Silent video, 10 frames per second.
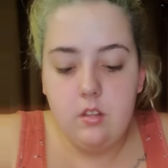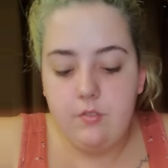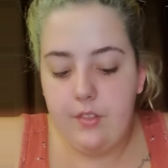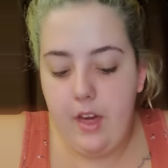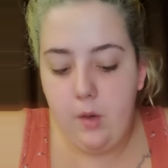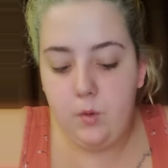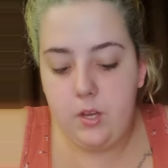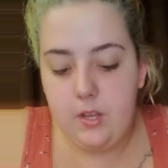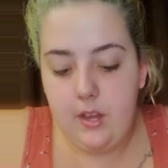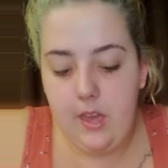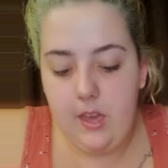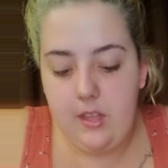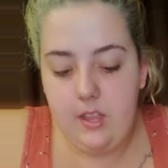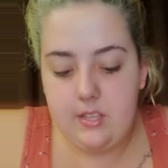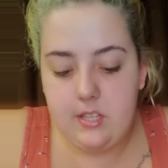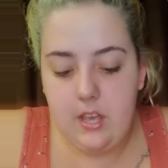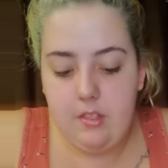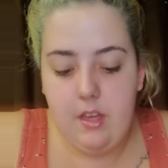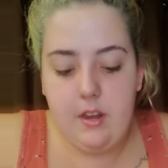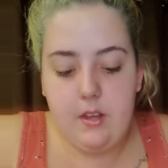for that one, and they say that